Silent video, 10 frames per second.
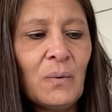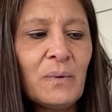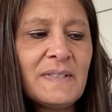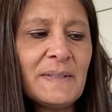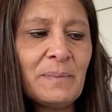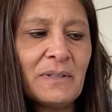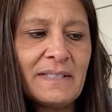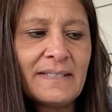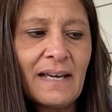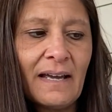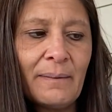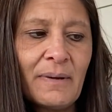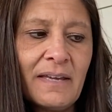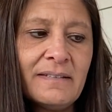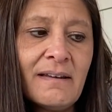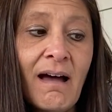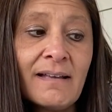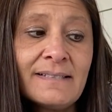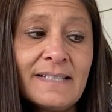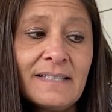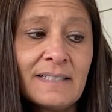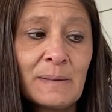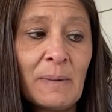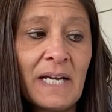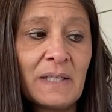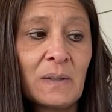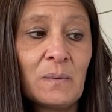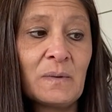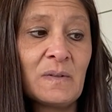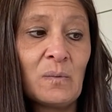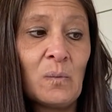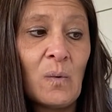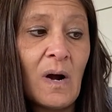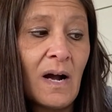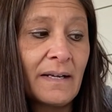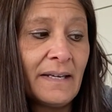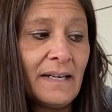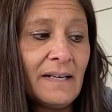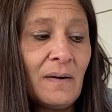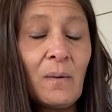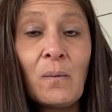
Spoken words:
Once upon a time, Anansi the spider was walking